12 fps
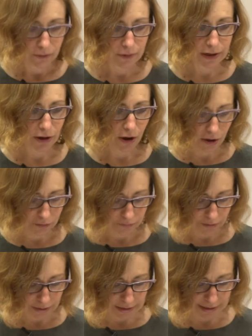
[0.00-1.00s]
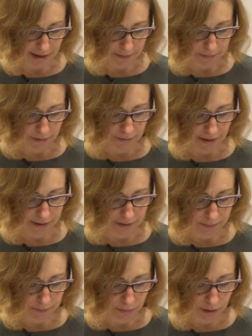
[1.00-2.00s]
Recall, for example, that
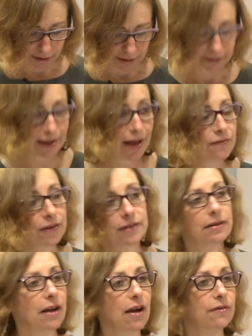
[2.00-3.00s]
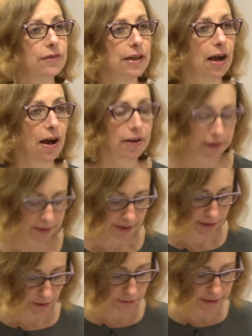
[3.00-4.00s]
in Book 11 of the
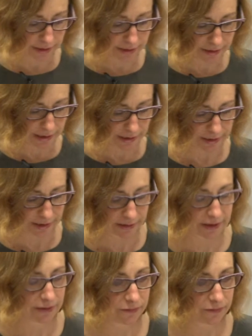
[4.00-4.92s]
Odyssey, Odysseus is